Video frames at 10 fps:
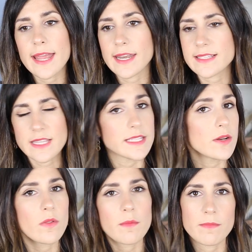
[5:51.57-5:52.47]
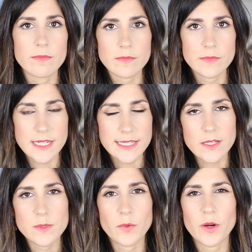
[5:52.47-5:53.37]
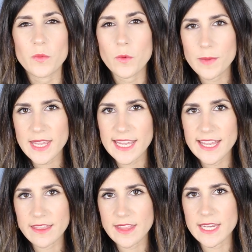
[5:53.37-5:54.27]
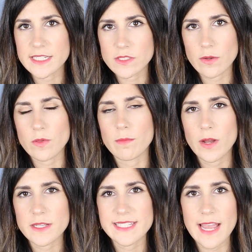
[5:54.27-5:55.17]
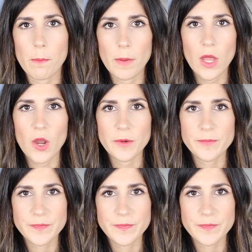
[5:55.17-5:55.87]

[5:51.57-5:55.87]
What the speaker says: And as I said, all the details for it will be in the description box down below.